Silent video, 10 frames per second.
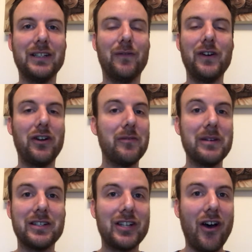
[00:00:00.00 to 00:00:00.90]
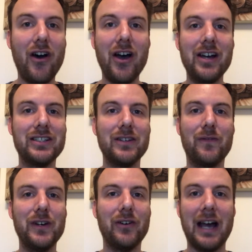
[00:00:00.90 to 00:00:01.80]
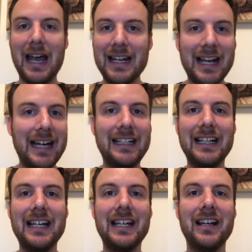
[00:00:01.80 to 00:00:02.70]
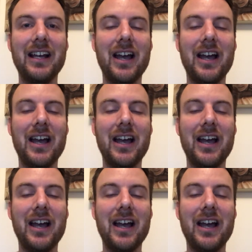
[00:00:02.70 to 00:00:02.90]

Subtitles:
you feel a little bit tired, you feel headachy,